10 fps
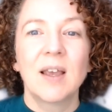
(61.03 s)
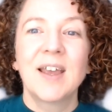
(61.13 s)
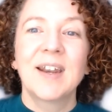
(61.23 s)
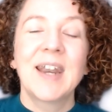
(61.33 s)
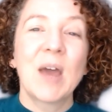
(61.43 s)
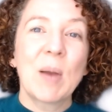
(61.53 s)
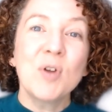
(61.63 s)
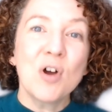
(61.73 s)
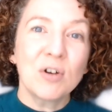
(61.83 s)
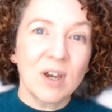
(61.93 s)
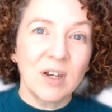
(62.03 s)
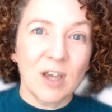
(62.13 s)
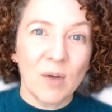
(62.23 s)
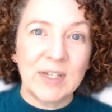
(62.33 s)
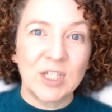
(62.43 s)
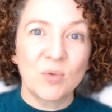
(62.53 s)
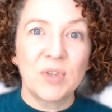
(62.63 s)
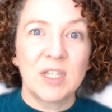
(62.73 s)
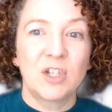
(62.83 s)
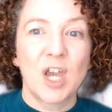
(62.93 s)
Now, I'm not going to go into all
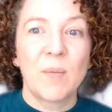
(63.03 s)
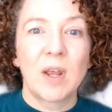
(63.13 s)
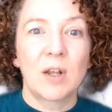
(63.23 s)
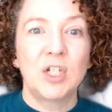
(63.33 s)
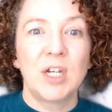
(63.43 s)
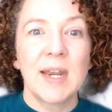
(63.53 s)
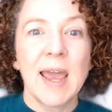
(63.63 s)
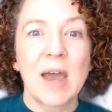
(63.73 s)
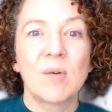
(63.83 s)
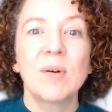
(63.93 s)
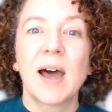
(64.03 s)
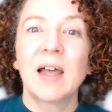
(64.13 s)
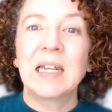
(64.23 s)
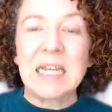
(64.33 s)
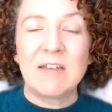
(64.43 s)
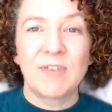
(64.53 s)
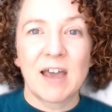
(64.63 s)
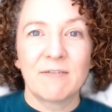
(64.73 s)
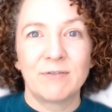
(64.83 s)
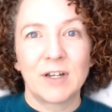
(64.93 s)
this terminology now, I'll leave
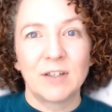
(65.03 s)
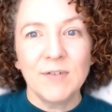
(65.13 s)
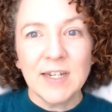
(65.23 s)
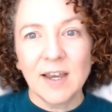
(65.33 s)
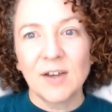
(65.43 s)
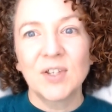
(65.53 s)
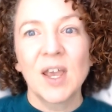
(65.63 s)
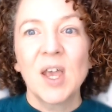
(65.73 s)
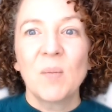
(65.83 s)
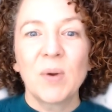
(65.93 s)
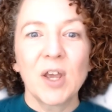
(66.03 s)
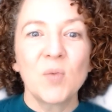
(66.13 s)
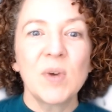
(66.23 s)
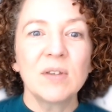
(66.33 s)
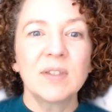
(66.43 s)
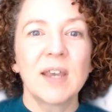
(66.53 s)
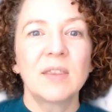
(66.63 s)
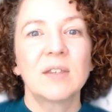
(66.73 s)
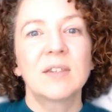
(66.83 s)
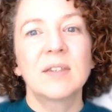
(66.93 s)
that for other videos, but I will say
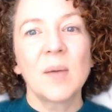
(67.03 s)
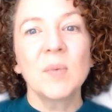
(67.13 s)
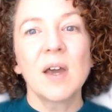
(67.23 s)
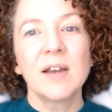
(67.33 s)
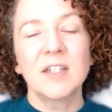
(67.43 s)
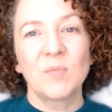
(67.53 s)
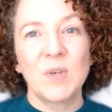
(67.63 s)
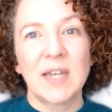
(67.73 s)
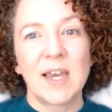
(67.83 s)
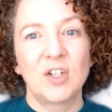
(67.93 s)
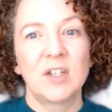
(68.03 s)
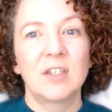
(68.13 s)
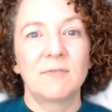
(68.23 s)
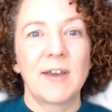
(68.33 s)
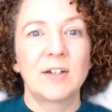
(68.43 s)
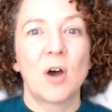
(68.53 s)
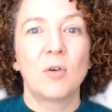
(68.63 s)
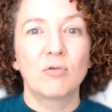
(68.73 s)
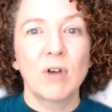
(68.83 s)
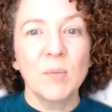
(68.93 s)
that some kinds of mutations affect whole
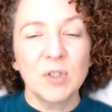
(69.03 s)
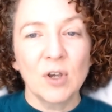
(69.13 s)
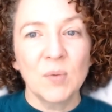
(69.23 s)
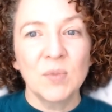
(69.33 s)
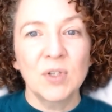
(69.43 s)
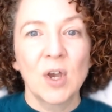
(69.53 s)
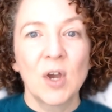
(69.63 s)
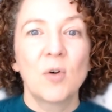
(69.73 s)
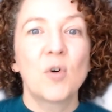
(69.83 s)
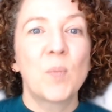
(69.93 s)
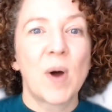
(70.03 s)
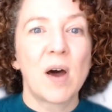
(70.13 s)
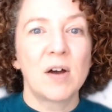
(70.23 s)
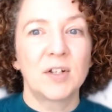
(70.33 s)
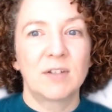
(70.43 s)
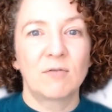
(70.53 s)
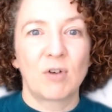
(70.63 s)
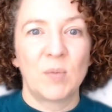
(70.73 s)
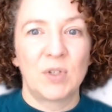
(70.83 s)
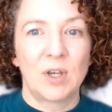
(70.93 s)
chromosomes or parts of
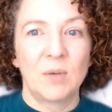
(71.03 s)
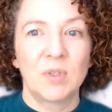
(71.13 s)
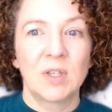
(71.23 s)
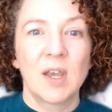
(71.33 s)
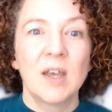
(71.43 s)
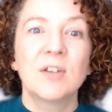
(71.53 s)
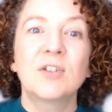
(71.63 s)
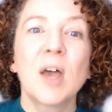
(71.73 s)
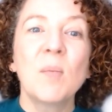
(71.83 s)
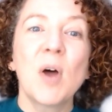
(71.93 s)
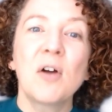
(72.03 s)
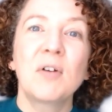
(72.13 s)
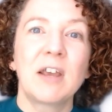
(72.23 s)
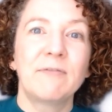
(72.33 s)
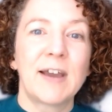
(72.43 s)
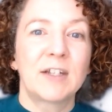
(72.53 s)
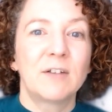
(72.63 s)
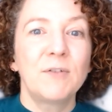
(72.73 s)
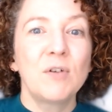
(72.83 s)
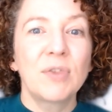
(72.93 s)
chromosomes. Some only affect a
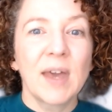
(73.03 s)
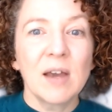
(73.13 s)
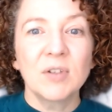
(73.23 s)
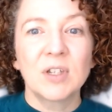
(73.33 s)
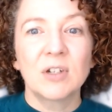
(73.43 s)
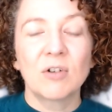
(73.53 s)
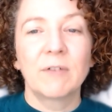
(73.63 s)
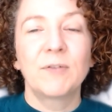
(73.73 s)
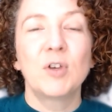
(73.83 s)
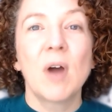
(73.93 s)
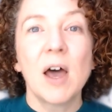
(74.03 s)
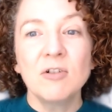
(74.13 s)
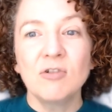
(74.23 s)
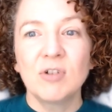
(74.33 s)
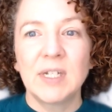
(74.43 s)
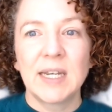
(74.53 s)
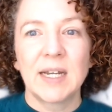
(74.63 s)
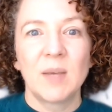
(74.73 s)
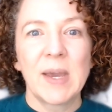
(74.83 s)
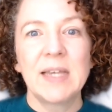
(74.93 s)
few thousand or a few hundred
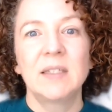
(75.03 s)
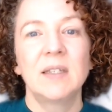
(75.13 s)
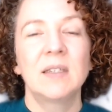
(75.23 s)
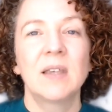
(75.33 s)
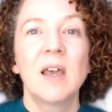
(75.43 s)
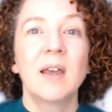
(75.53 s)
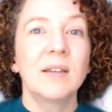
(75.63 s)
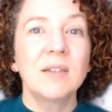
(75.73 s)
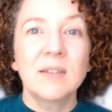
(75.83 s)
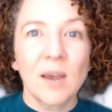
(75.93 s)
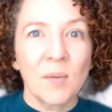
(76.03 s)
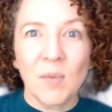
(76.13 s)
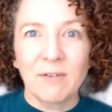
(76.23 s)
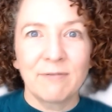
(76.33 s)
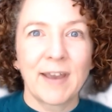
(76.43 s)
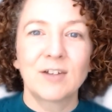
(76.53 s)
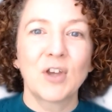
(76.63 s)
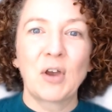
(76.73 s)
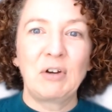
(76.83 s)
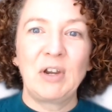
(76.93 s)
DNA bases, and some affect
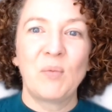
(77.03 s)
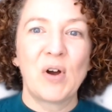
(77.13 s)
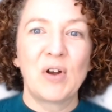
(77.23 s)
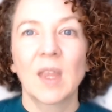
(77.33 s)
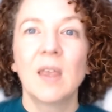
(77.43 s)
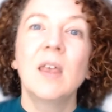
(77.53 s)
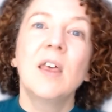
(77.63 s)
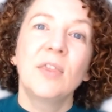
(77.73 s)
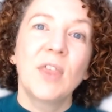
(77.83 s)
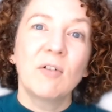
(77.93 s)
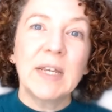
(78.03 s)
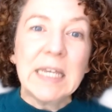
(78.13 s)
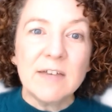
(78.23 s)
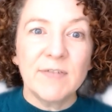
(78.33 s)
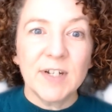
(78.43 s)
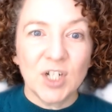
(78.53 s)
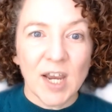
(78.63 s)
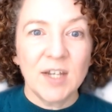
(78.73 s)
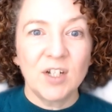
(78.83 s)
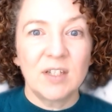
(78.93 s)
only one. There are even
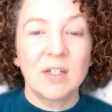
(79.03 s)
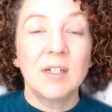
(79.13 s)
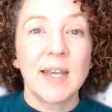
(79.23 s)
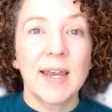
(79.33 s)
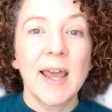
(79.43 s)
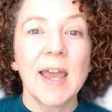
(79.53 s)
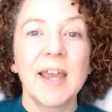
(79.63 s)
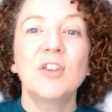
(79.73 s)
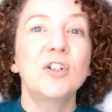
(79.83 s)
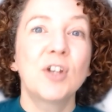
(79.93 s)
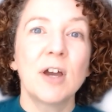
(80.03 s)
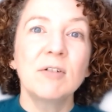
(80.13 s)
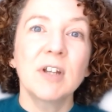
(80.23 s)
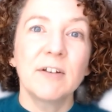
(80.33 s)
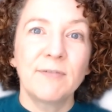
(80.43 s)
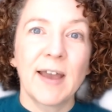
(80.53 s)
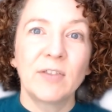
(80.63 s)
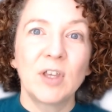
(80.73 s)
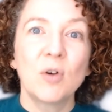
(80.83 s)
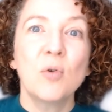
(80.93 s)
changes to DNA that don't
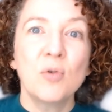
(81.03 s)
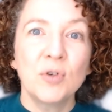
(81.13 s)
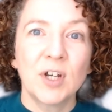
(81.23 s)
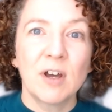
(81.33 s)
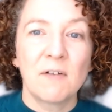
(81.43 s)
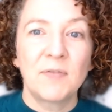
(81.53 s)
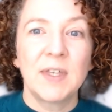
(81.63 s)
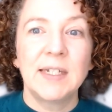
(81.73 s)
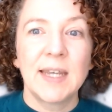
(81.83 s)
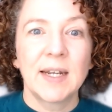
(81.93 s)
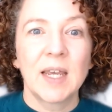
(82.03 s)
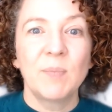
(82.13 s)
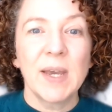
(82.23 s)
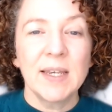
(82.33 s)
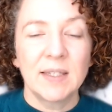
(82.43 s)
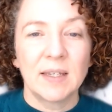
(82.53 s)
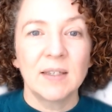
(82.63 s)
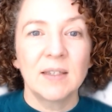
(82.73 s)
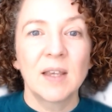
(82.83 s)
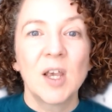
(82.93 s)
affect the order of the DNA
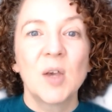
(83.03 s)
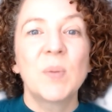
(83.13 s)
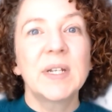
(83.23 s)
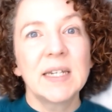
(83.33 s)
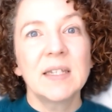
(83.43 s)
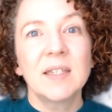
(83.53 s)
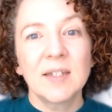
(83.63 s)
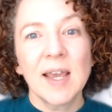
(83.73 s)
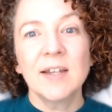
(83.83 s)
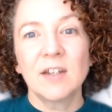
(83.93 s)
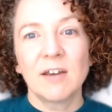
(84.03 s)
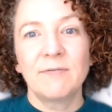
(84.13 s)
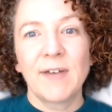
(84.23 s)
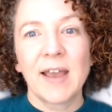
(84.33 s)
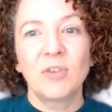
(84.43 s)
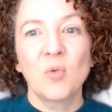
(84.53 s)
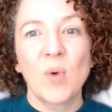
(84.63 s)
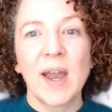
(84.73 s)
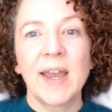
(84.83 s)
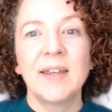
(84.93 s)
bases, but instead affect the
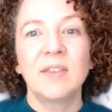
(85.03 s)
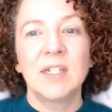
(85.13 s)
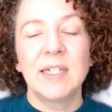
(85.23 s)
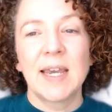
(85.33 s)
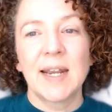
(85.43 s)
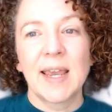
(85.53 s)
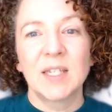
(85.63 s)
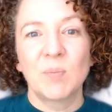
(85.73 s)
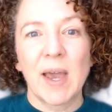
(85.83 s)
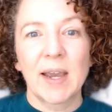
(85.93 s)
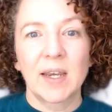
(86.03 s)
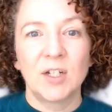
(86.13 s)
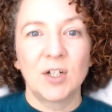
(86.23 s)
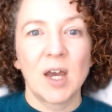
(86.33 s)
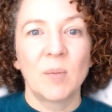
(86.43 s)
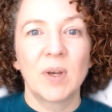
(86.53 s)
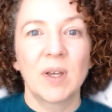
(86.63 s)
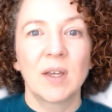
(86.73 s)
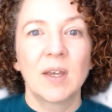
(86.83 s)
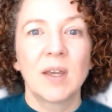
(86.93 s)
way the DNA is packaged up.
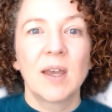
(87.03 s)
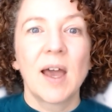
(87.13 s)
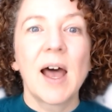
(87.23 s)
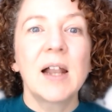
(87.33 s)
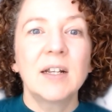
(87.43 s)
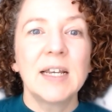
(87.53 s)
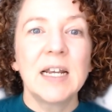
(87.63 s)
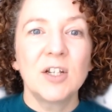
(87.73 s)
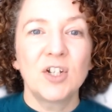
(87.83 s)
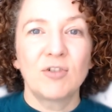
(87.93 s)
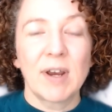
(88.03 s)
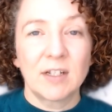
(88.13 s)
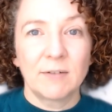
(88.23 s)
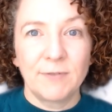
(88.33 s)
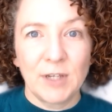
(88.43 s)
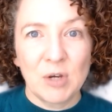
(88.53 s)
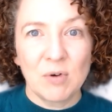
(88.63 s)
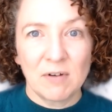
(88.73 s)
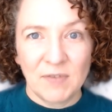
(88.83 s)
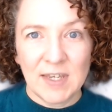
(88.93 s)
I'll illustrate a few
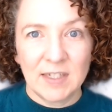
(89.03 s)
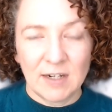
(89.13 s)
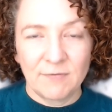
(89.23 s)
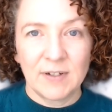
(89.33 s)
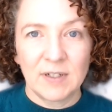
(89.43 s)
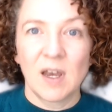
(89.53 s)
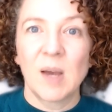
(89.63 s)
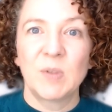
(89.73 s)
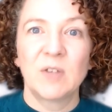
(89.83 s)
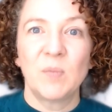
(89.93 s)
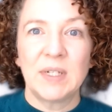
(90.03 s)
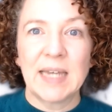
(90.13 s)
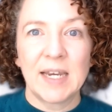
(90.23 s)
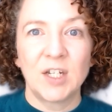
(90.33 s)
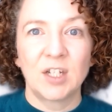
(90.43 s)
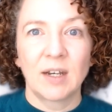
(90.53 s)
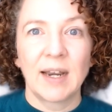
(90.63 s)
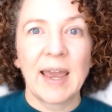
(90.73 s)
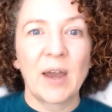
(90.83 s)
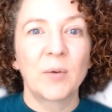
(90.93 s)
of these different types of mutation
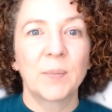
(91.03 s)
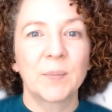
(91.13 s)
now.